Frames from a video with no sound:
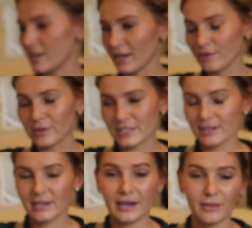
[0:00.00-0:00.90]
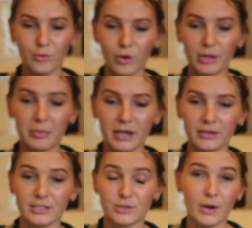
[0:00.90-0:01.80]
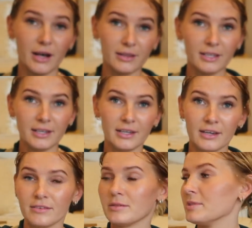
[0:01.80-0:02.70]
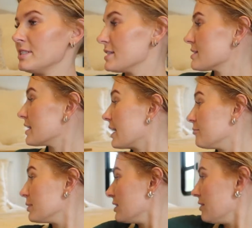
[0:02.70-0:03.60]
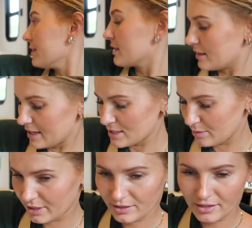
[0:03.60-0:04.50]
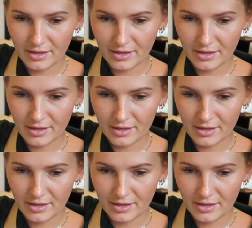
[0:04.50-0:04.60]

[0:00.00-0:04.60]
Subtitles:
And I recently got the water bottle as well from Adidas that I've been loving, the glass one.